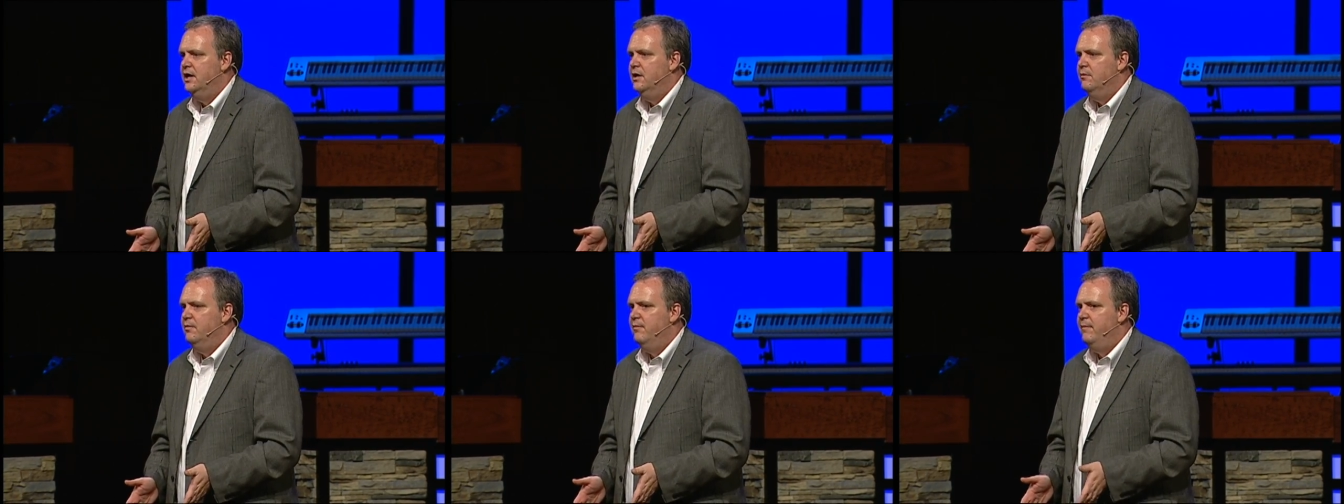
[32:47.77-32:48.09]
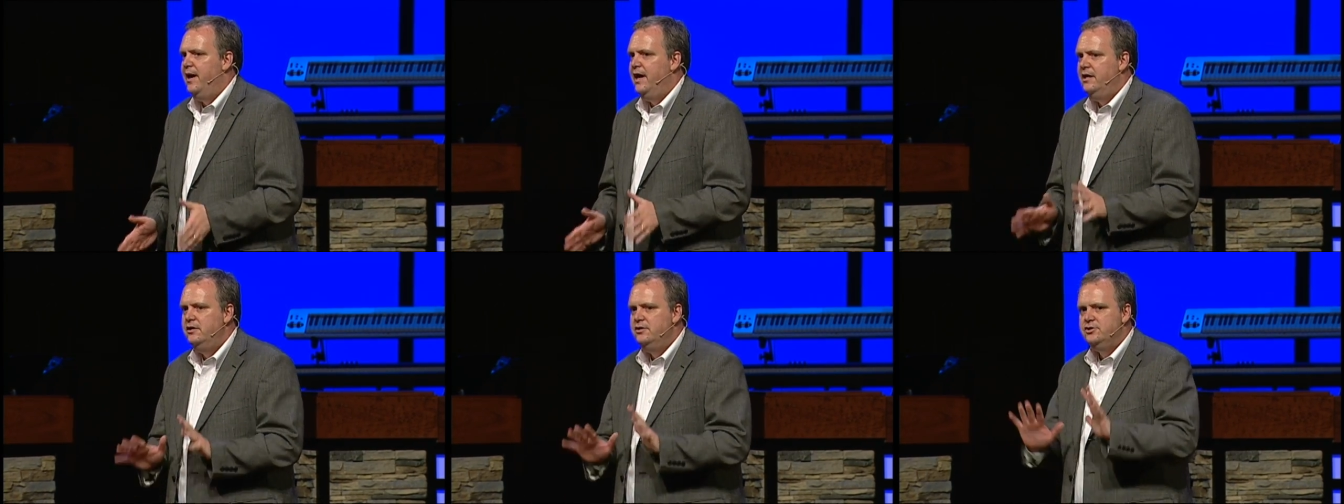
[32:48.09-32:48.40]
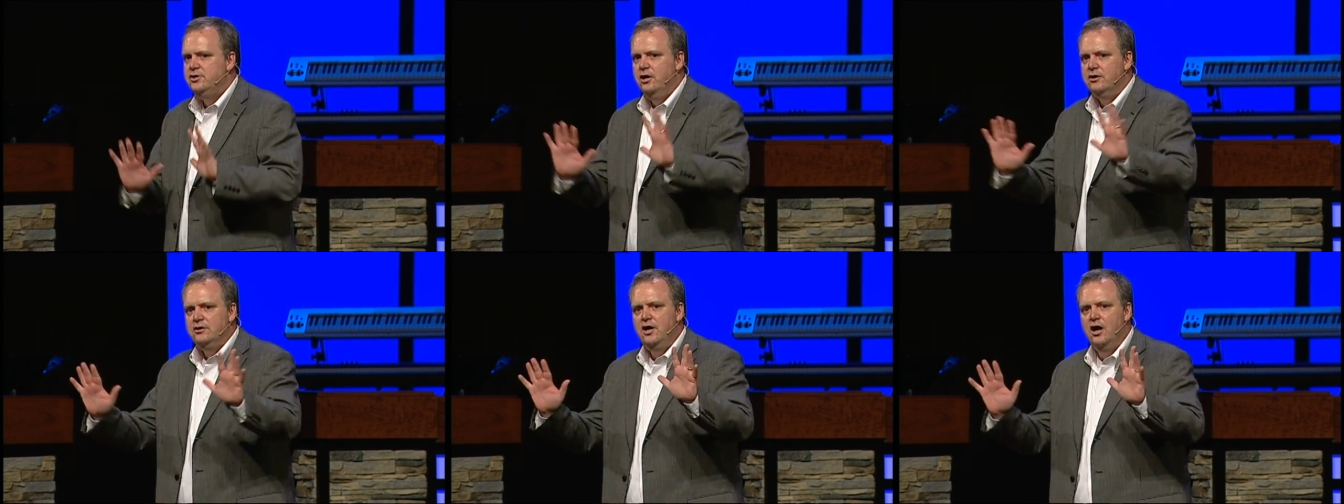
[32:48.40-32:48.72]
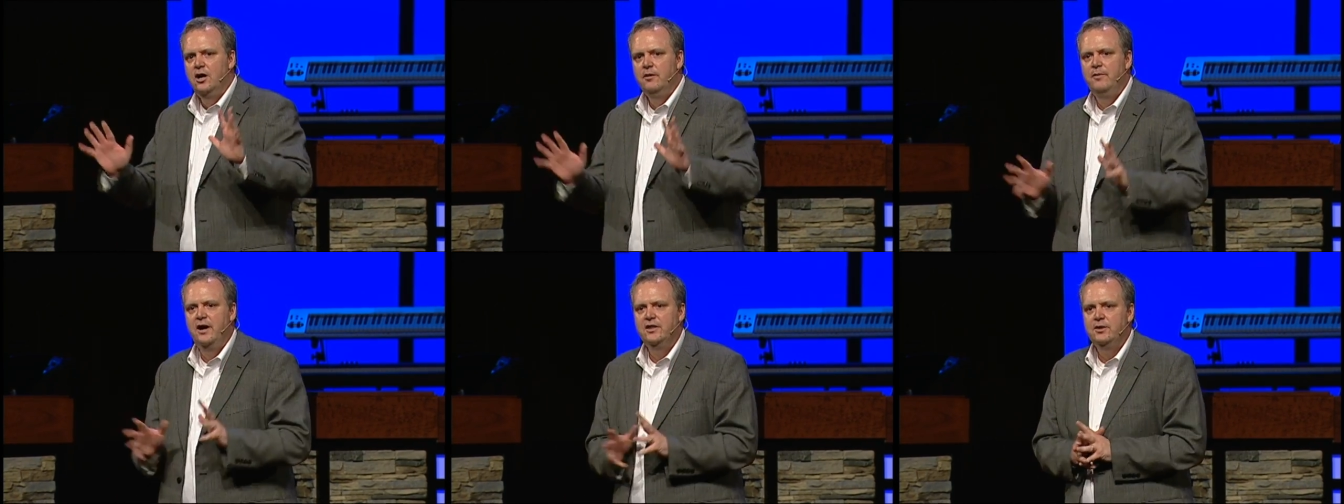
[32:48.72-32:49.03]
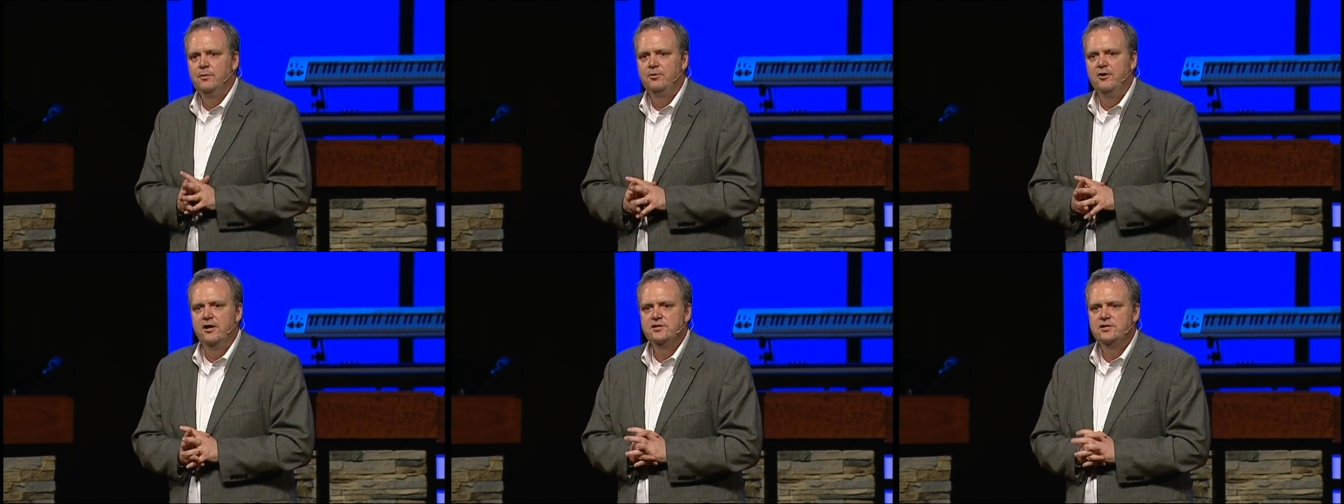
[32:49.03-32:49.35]
But man, you start talking about
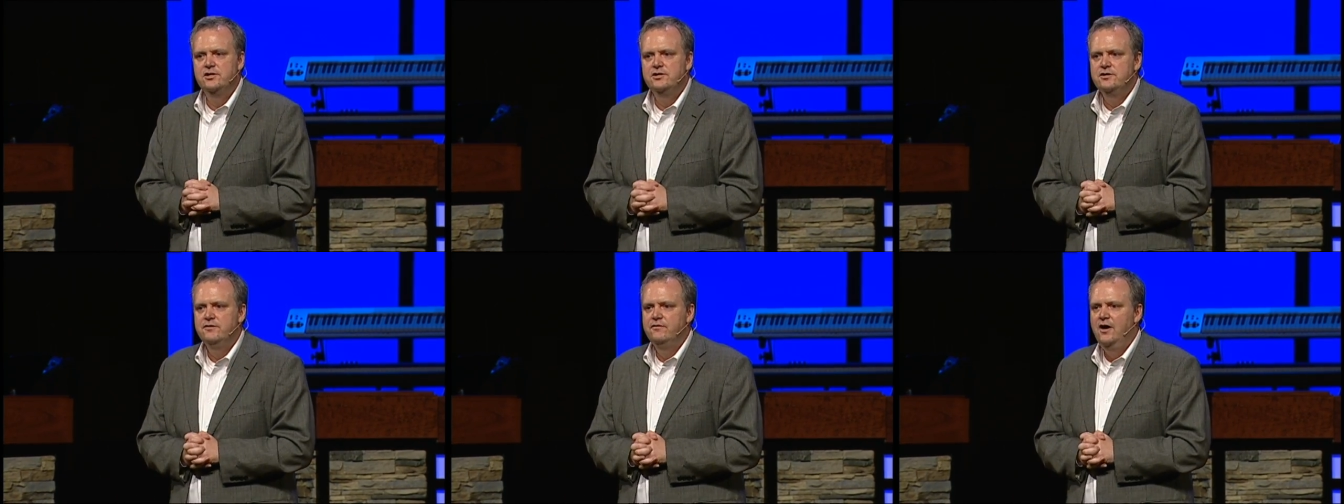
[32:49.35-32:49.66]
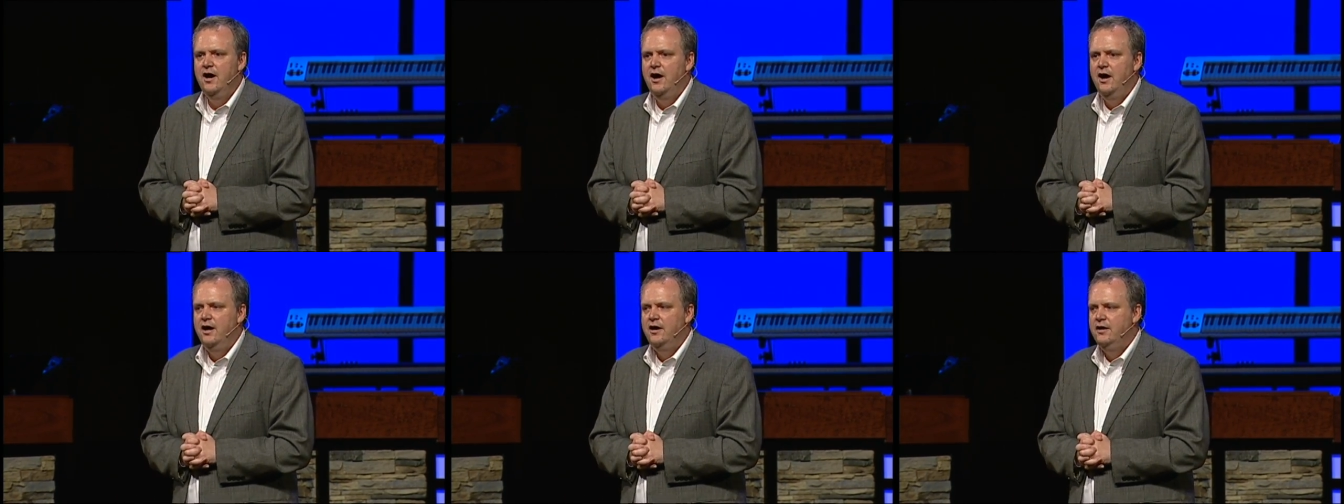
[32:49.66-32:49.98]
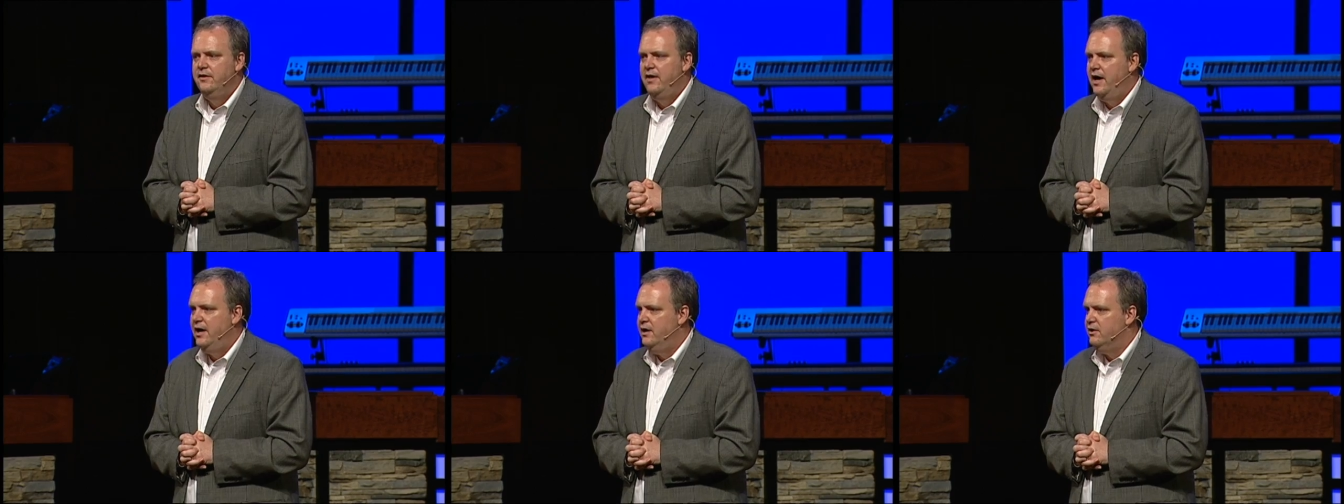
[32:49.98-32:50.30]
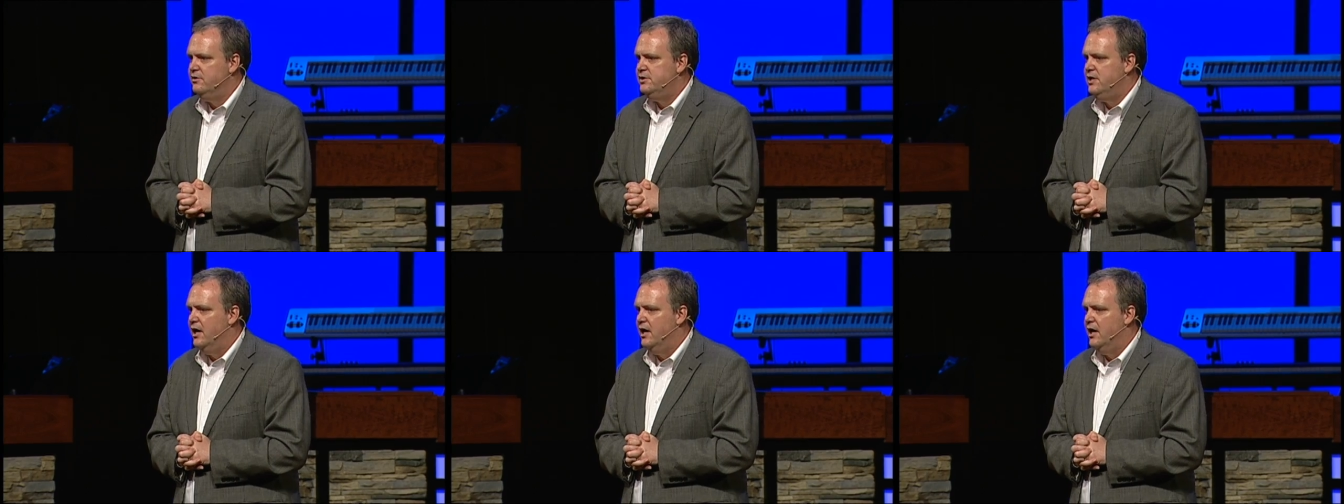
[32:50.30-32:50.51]
the presence of God and they are,